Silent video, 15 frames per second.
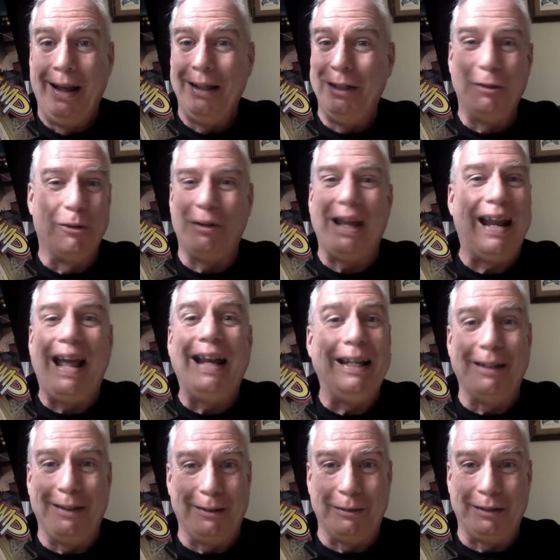You don't get any
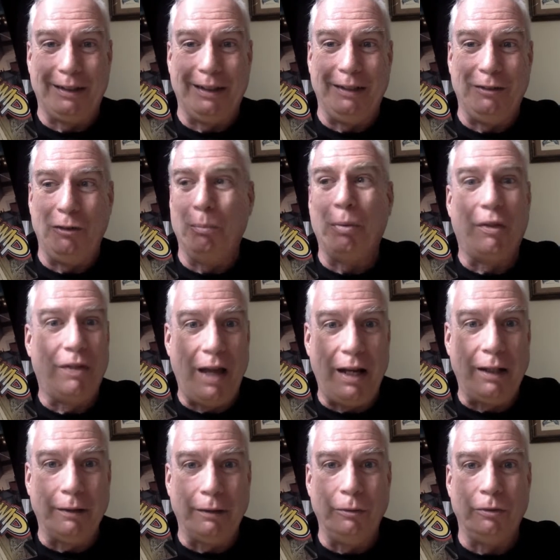of those things, you
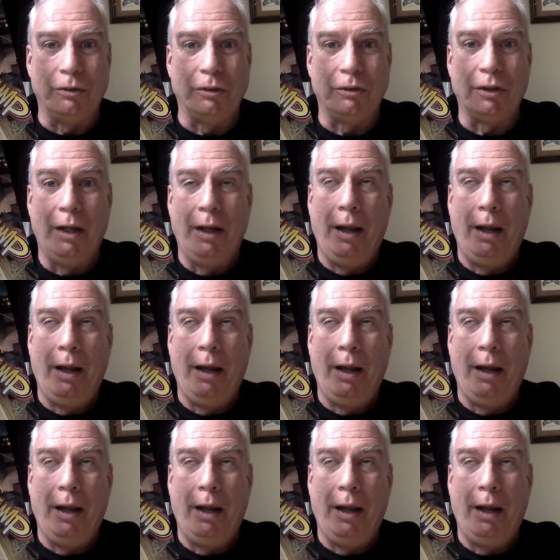pathetic losers.